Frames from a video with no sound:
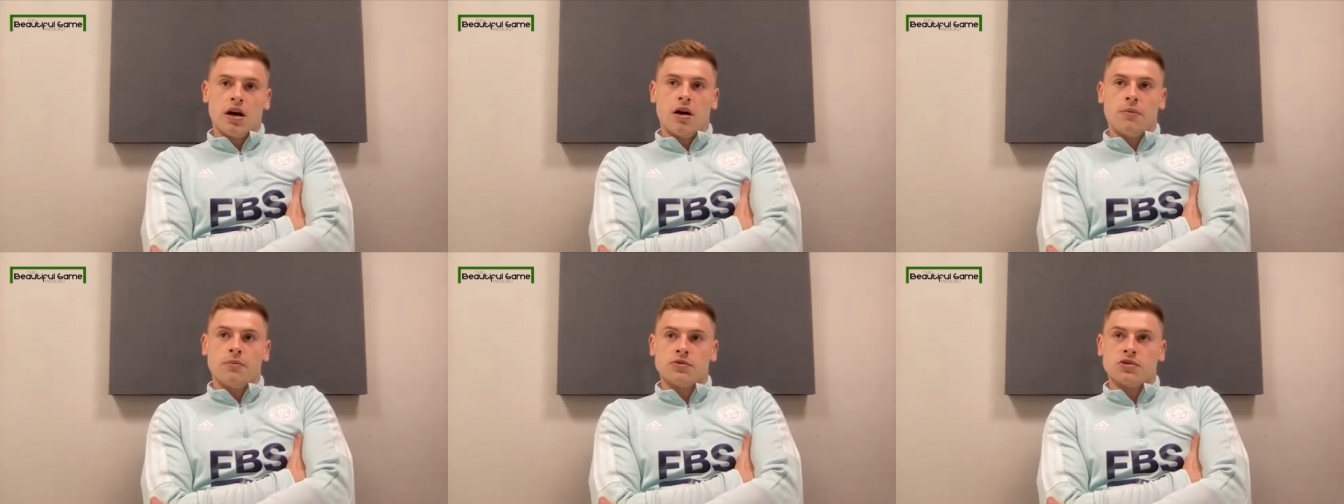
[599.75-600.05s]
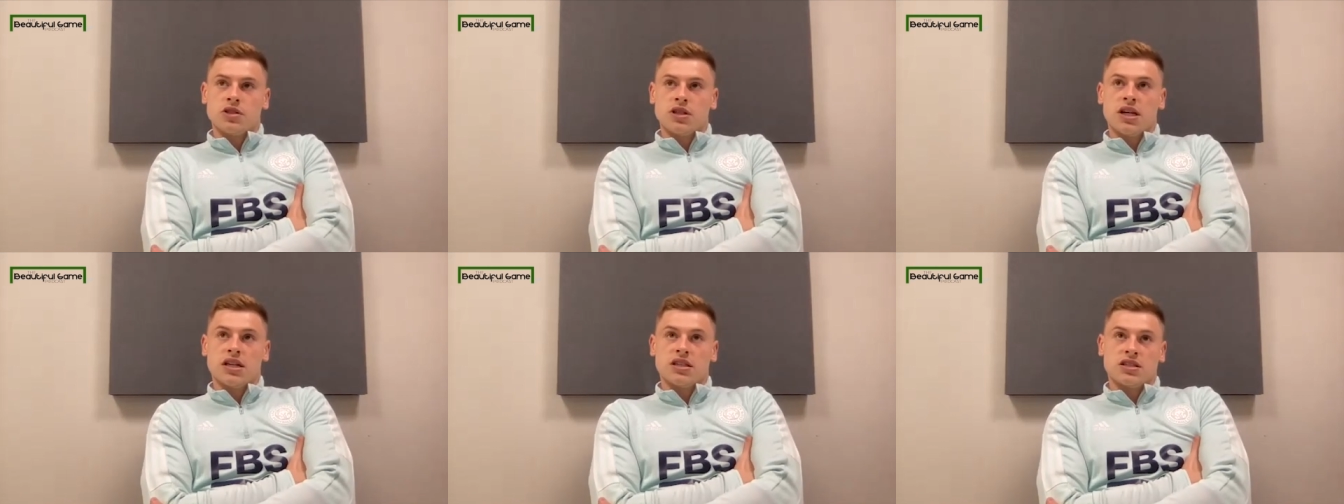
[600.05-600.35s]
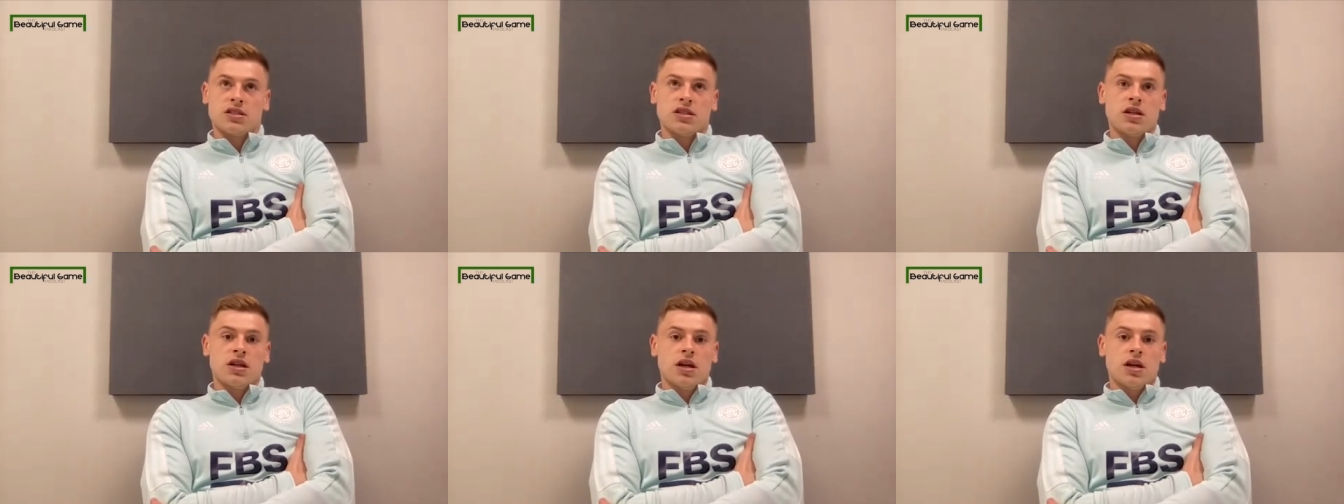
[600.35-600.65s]
Um, so
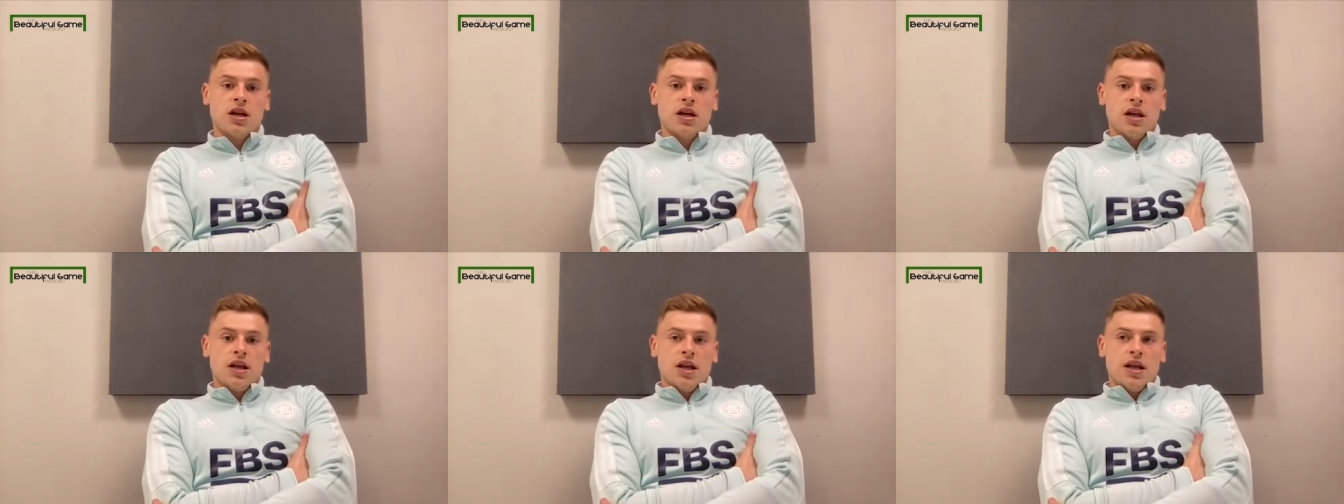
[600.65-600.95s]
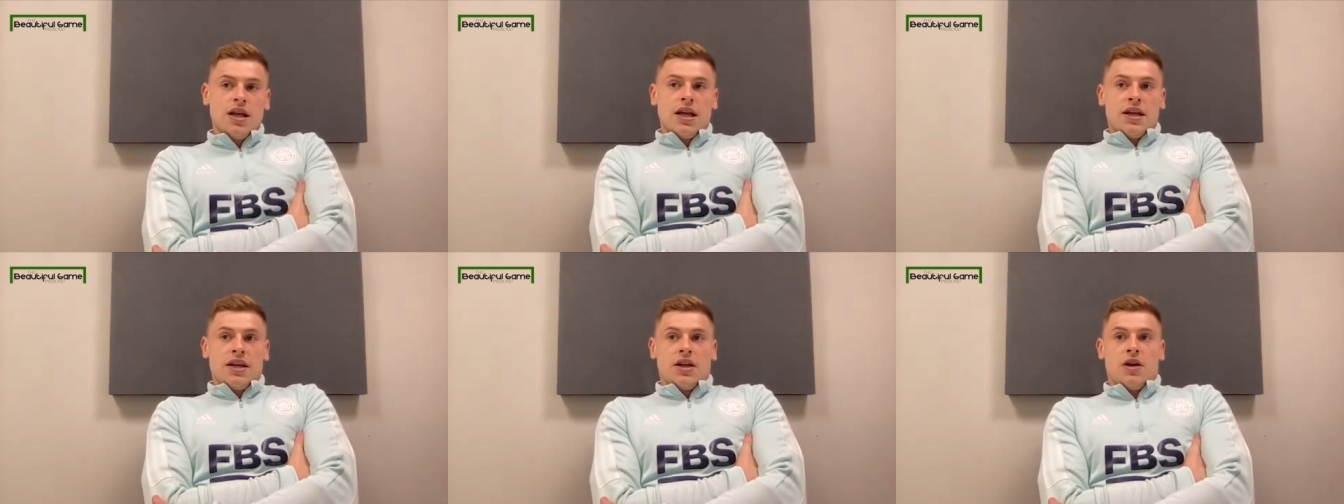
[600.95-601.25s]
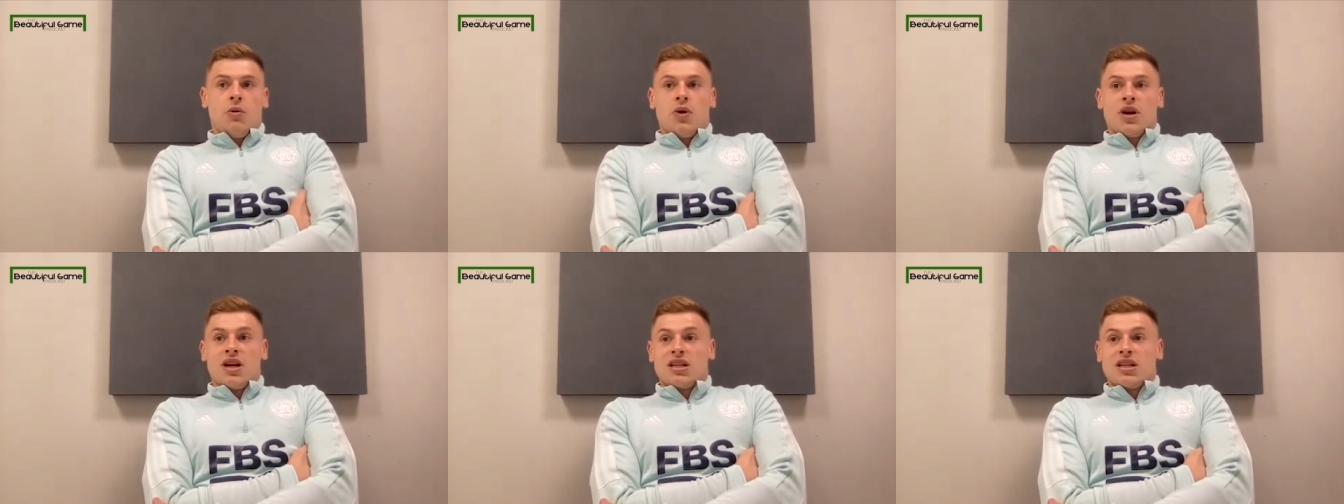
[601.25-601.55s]
that's
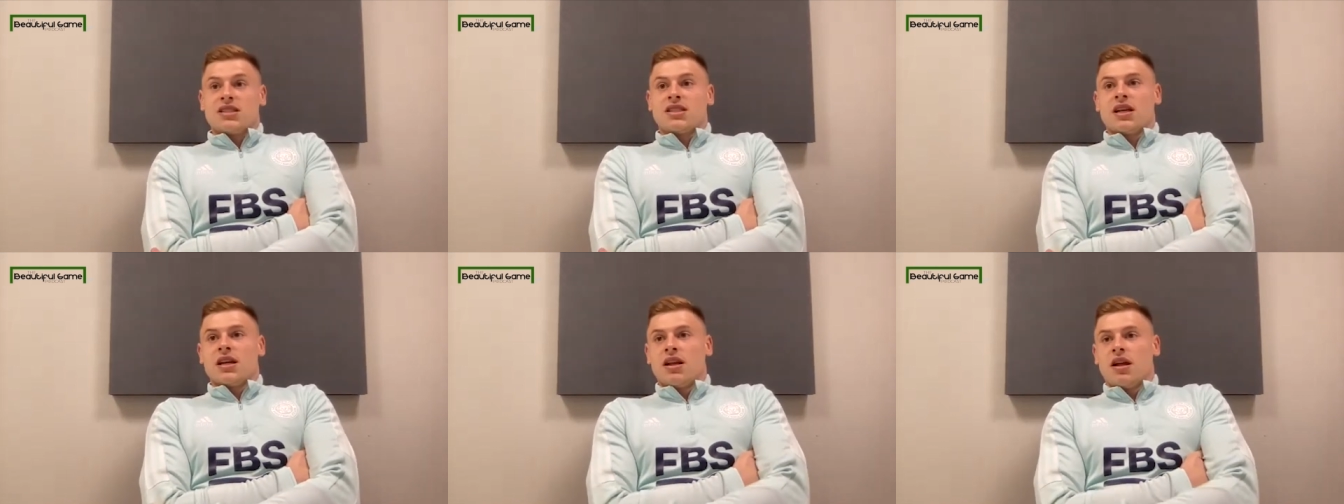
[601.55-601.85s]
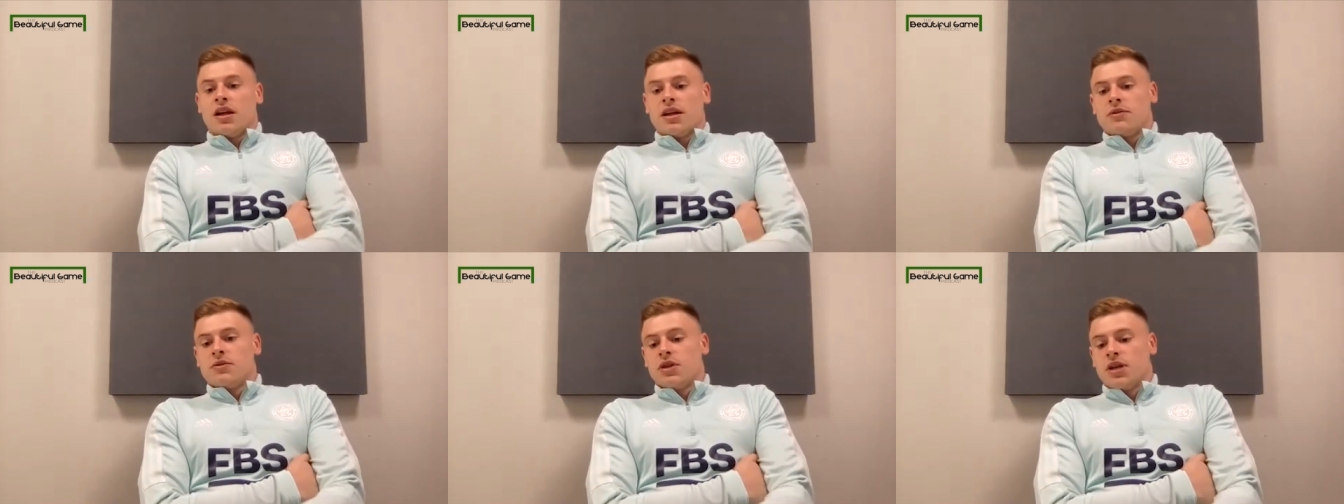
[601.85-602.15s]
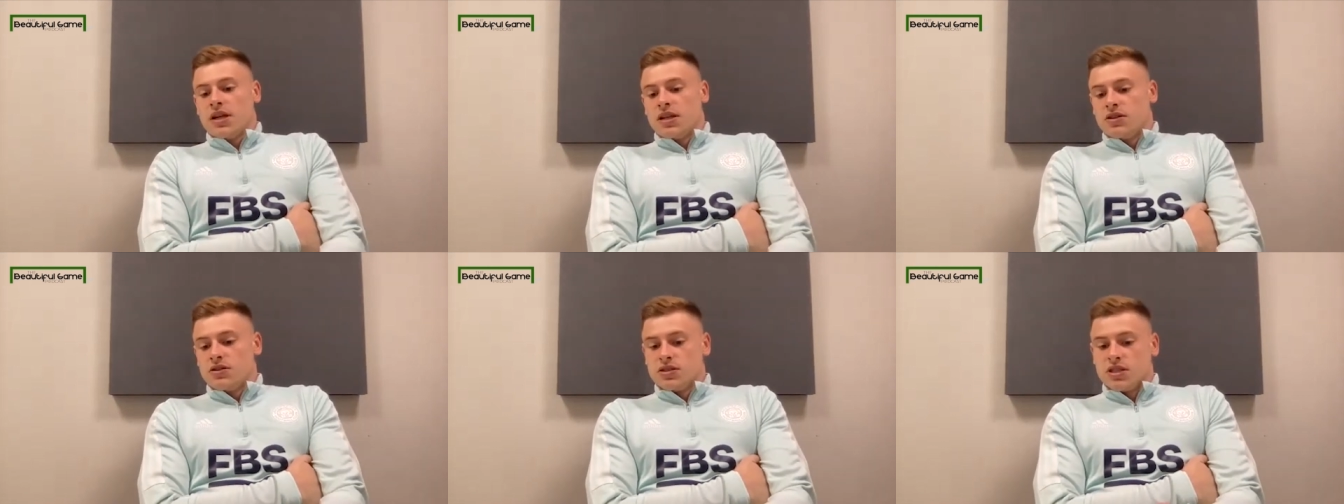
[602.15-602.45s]
you know when I say that he,
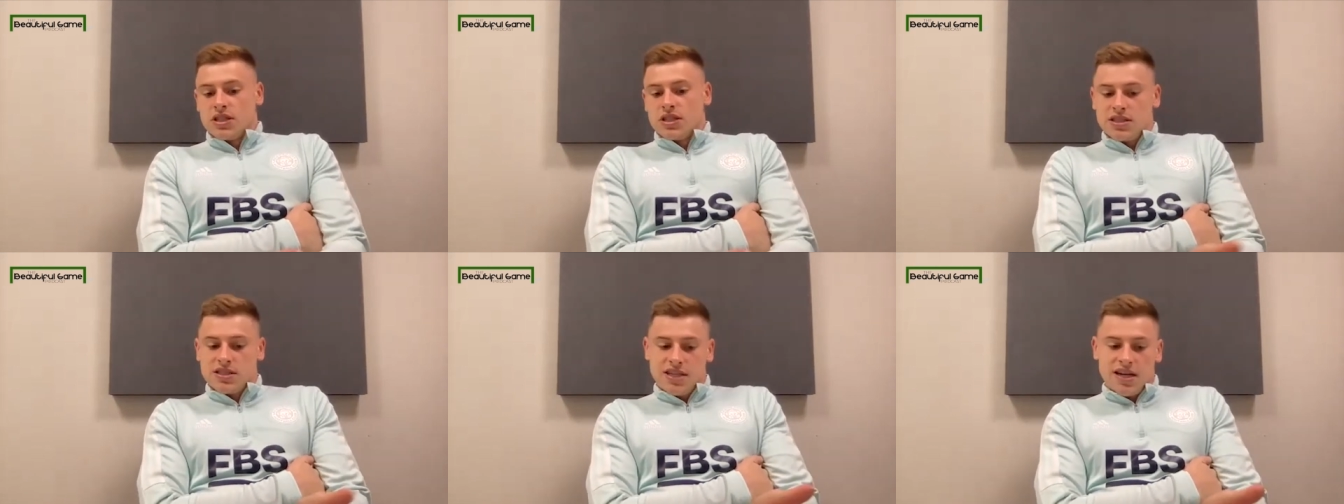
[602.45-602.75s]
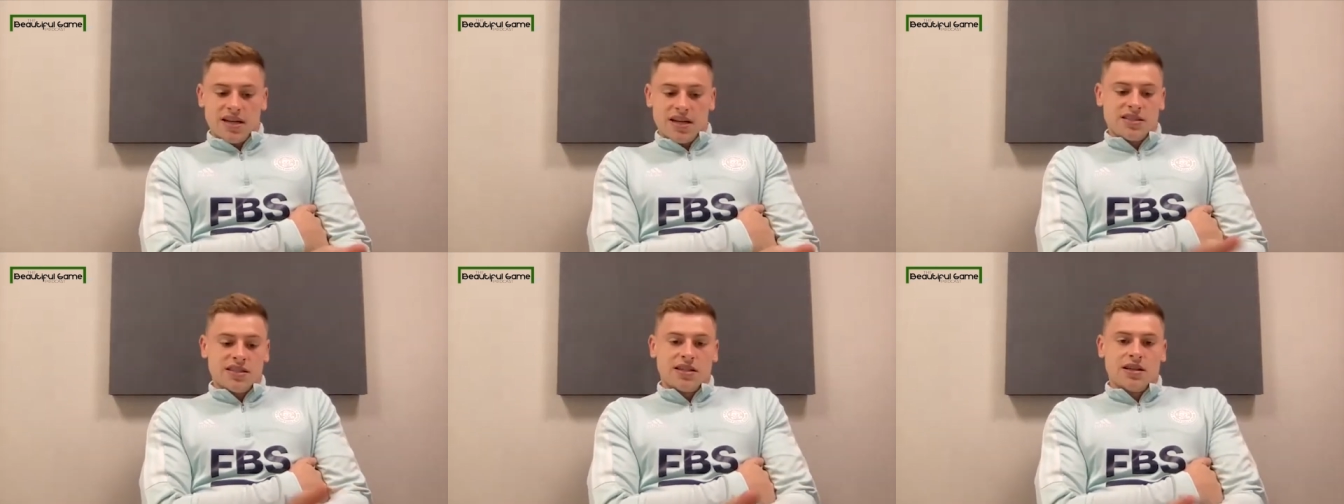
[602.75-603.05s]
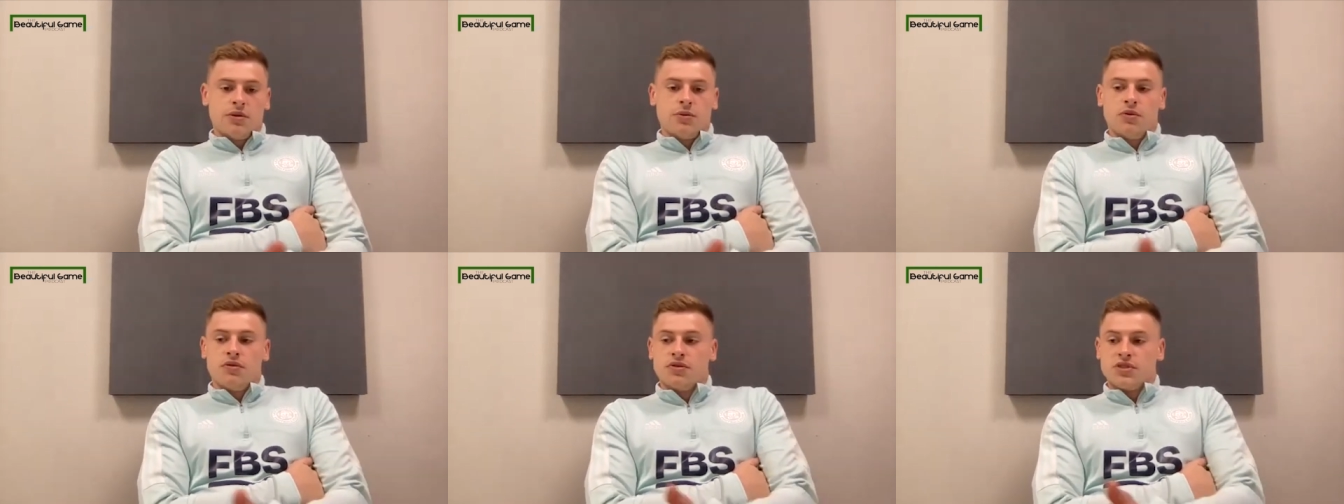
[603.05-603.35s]
he does it
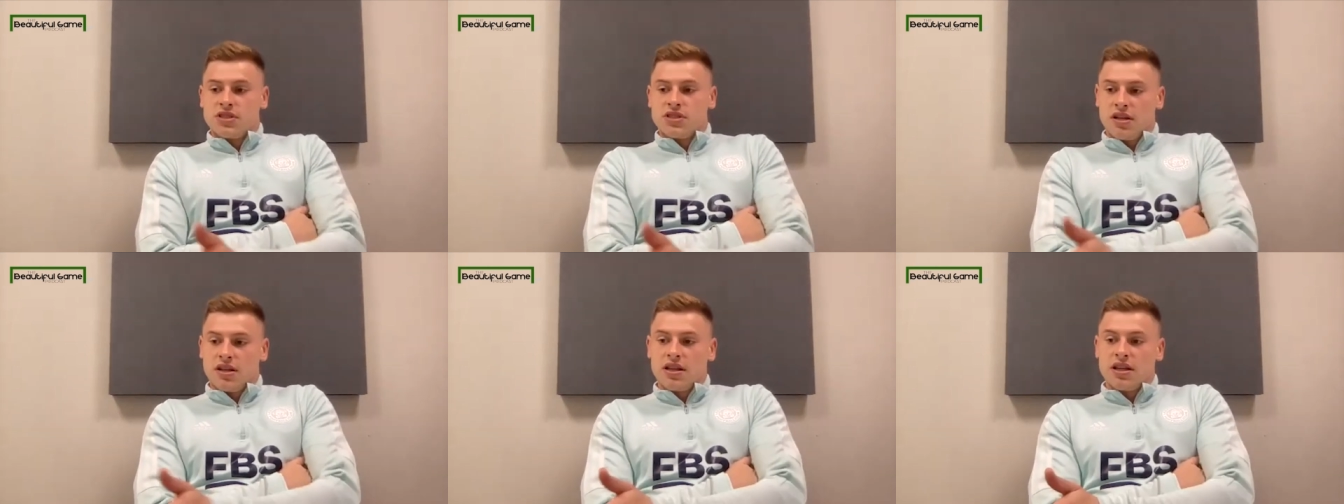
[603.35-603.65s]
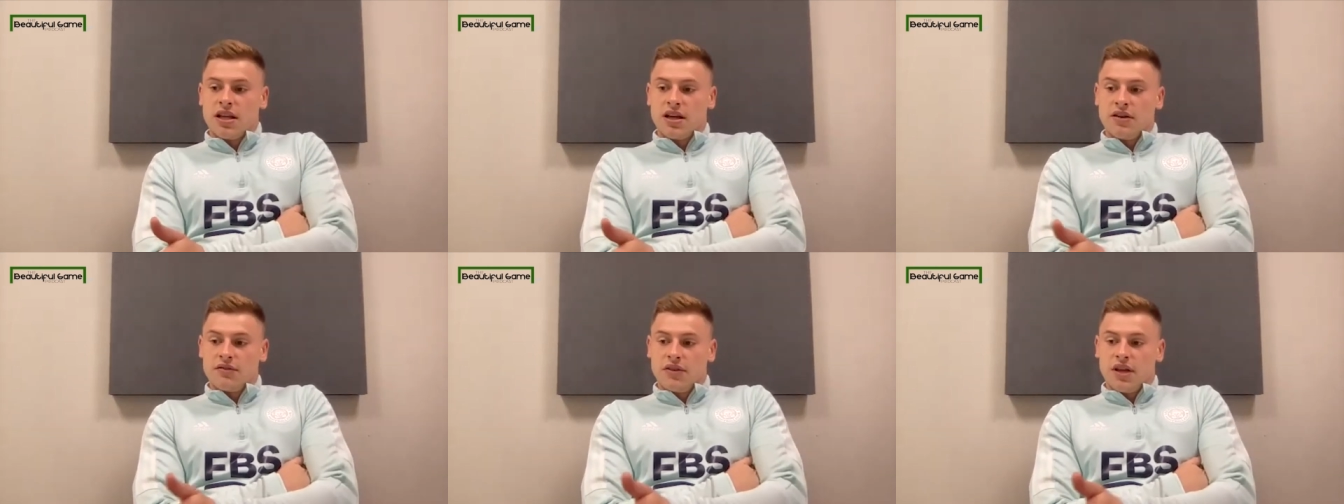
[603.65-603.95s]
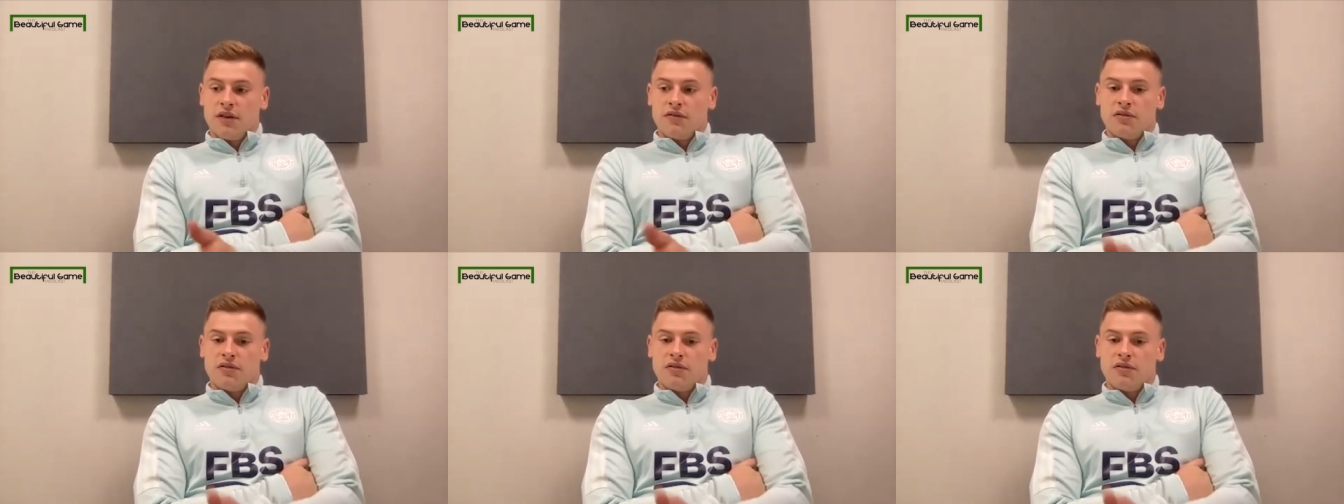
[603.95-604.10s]
tactically with us, I think